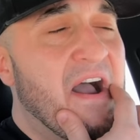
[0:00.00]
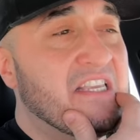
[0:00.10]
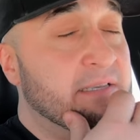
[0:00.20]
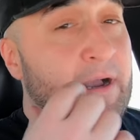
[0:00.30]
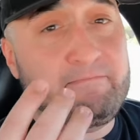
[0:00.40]

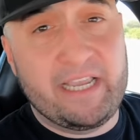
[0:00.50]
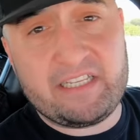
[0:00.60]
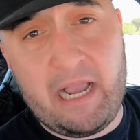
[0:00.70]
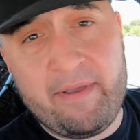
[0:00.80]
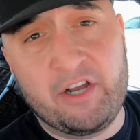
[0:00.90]
Some
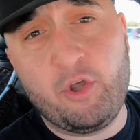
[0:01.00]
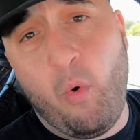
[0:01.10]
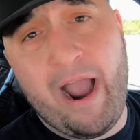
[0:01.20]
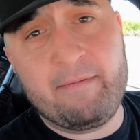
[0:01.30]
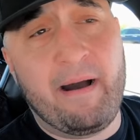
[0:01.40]
updates coming on the
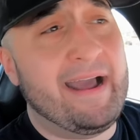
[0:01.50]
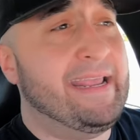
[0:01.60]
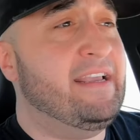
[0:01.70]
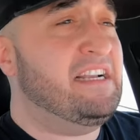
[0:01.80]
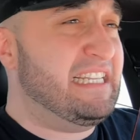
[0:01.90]
wide
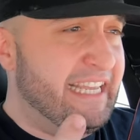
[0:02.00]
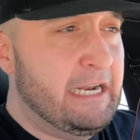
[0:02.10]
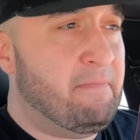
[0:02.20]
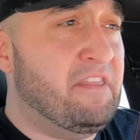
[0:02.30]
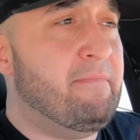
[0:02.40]
body,
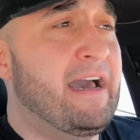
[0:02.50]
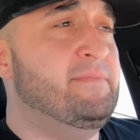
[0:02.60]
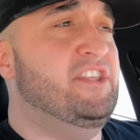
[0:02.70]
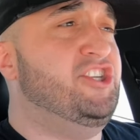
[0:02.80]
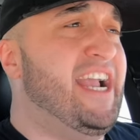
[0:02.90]
clean up on the
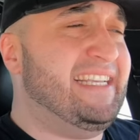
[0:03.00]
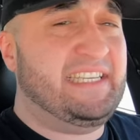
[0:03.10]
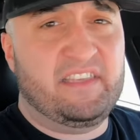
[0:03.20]
bottom of the chassis,